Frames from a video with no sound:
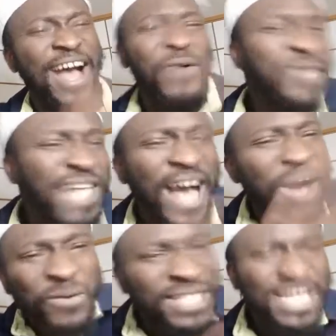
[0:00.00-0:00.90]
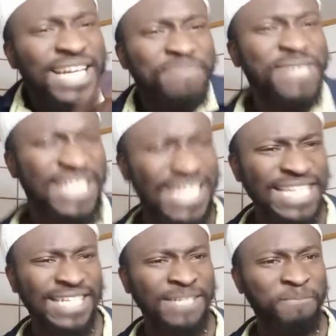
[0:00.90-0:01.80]
How is that
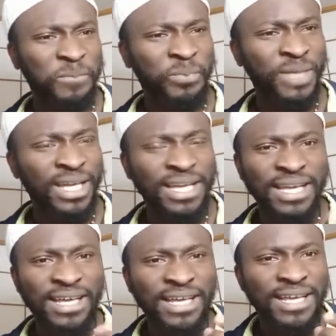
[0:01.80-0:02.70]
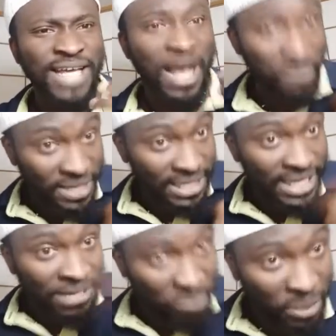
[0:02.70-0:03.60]
misleading? I'm
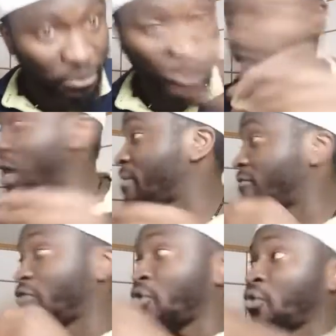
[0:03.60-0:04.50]
misleading people to come and